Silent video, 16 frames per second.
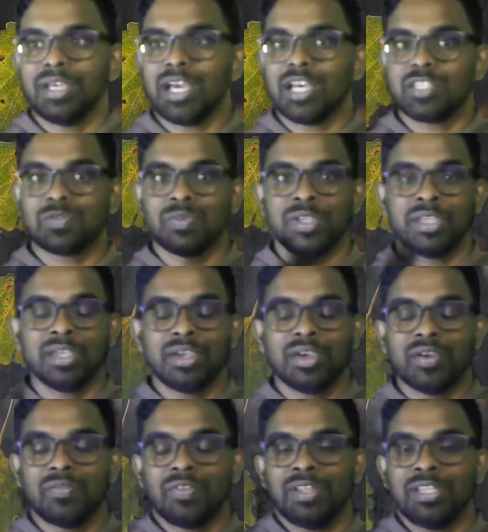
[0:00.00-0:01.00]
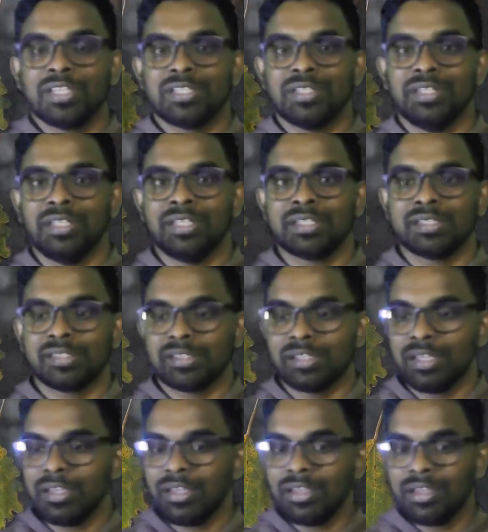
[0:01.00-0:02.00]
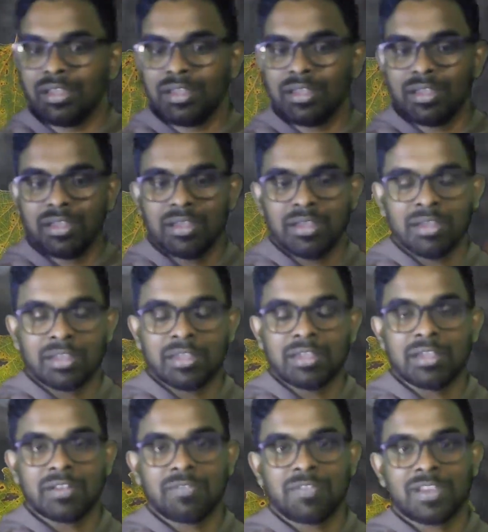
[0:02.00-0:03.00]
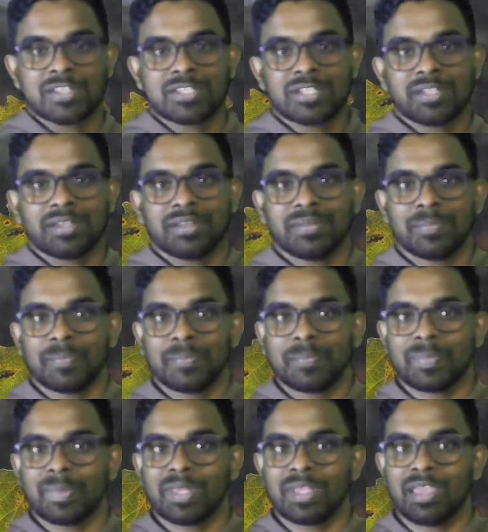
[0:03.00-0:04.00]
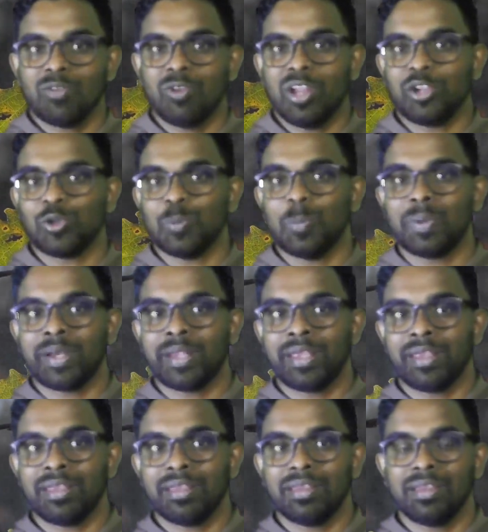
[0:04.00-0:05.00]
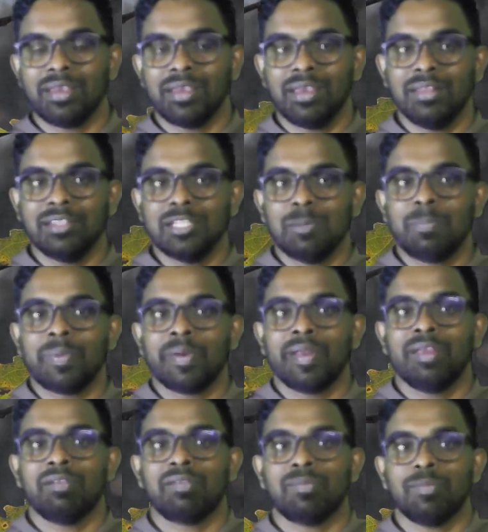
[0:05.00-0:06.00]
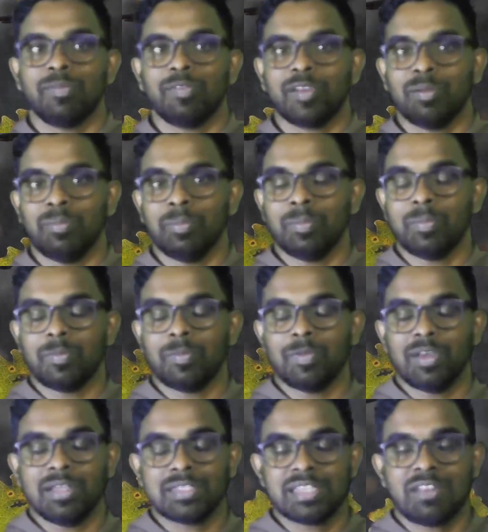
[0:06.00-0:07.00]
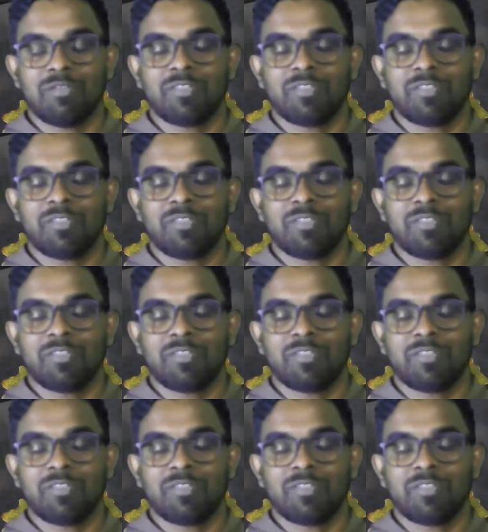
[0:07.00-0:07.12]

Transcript: As we finish this reflection, I would like to pray a little prayer from St.